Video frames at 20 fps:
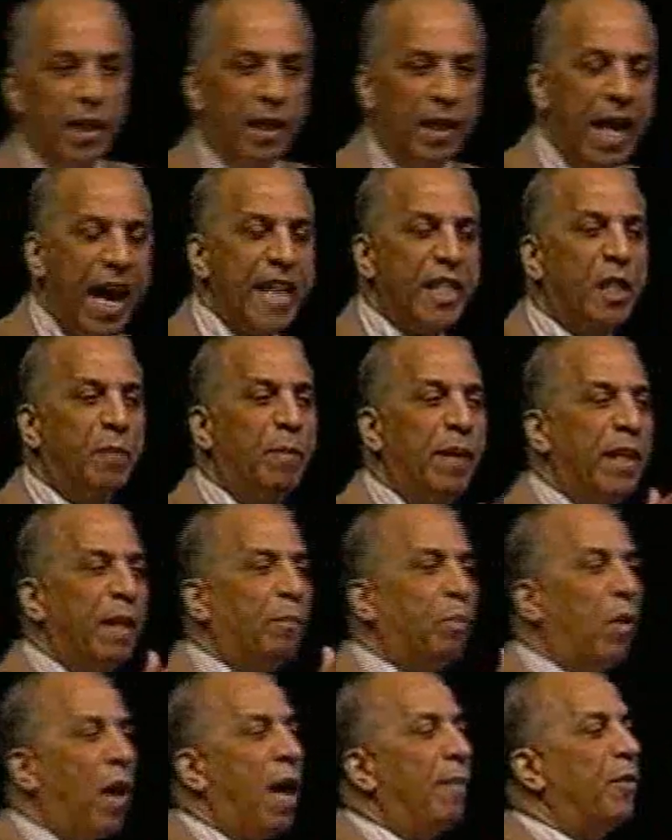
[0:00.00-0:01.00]
That's been the
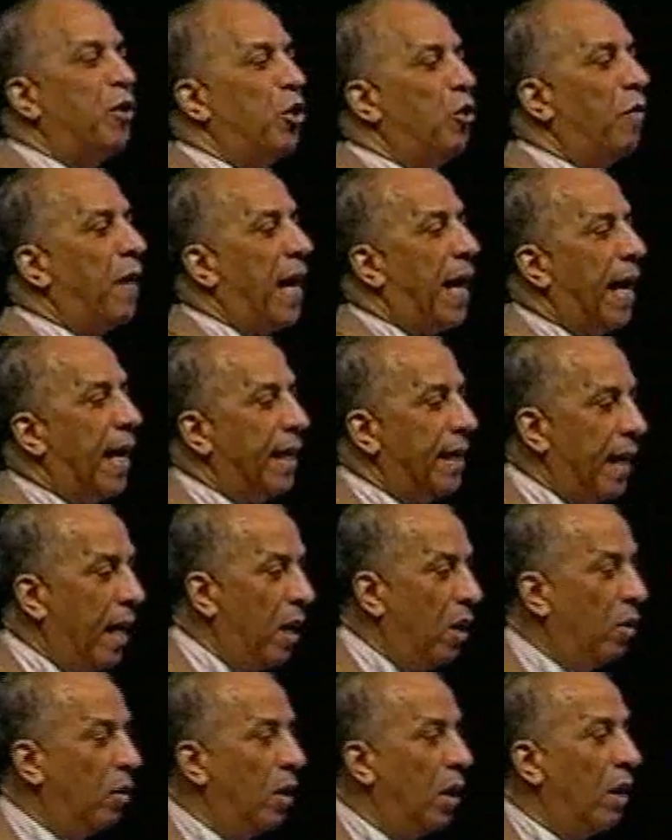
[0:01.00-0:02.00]
problem that you've had
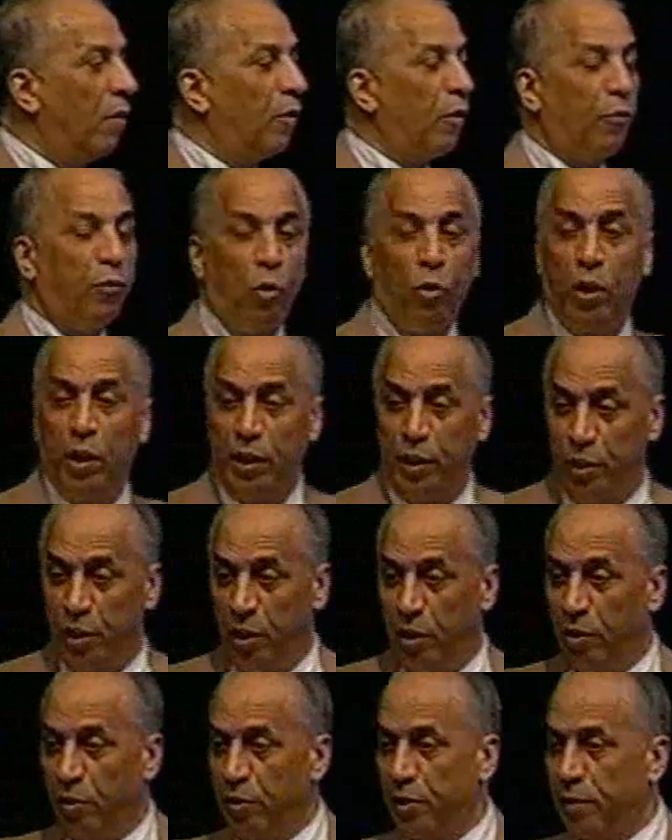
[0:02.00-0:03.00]
now for 400
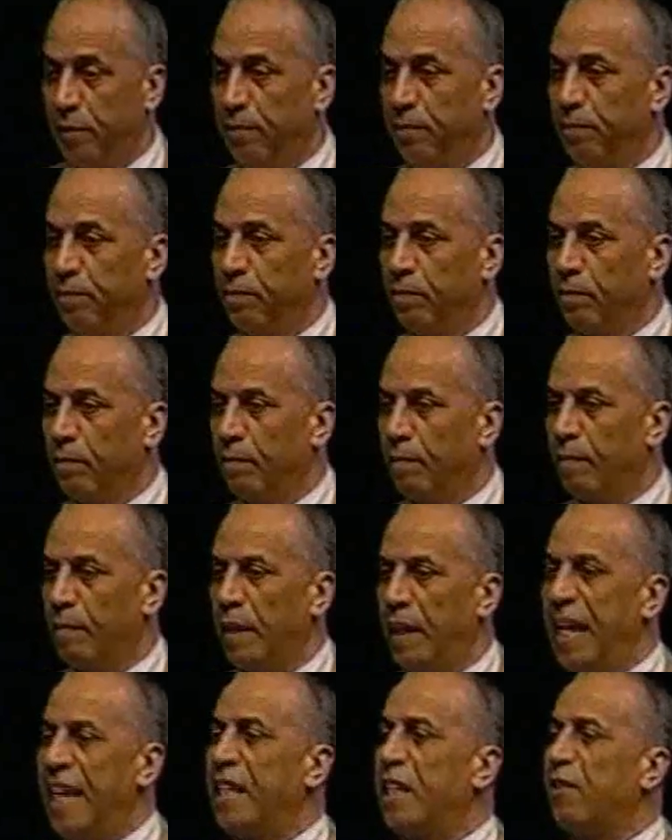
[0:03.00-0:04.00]
years.
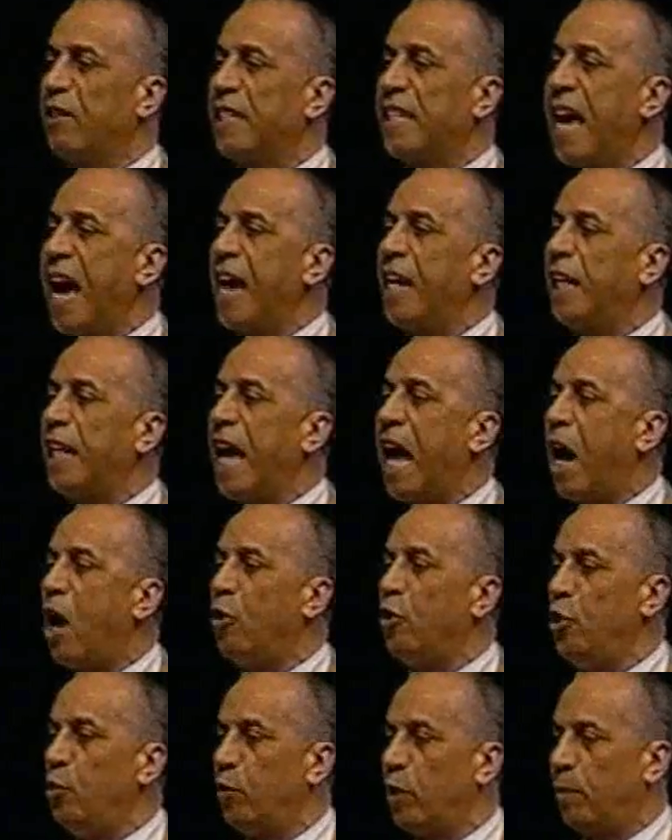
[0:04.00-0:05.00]
It decided how
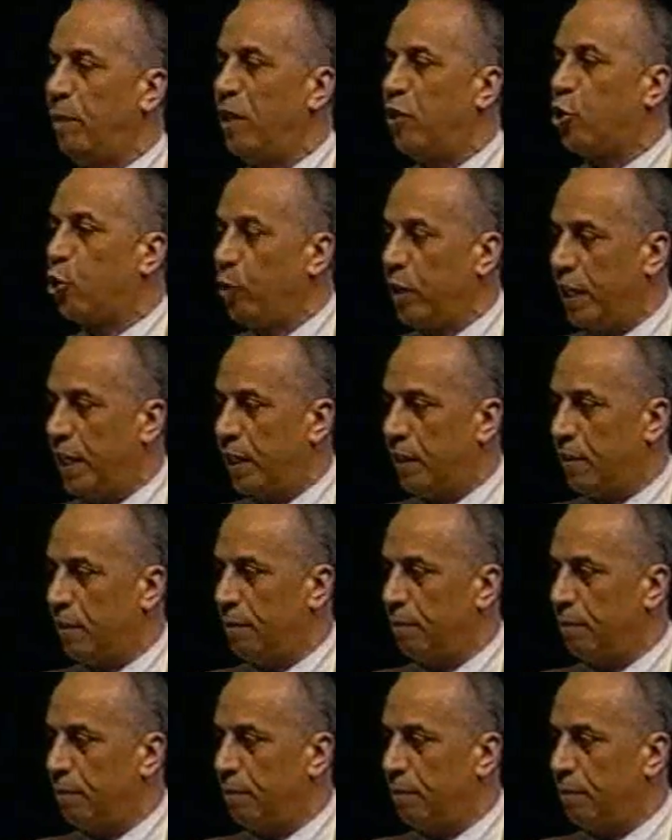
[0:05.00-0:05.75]
you were to be treated.